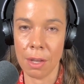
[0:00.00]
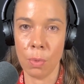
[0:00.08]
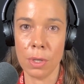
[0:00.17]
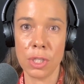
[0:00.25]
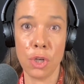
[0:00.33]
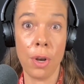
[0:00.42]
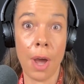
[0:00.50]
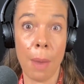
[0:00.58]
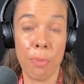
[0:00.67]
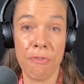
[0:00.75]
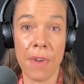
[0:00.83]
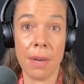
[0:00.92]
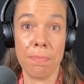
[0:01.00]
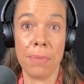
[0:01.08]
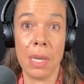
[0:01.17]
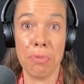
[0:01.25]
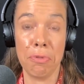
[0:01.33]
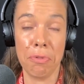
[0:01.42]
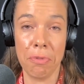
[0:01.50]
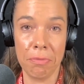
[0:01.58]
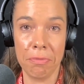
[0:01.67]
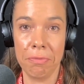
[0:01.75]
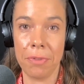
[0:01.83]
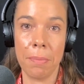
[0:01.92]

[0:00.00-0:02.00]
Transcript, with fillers: In other words, they do not prevent people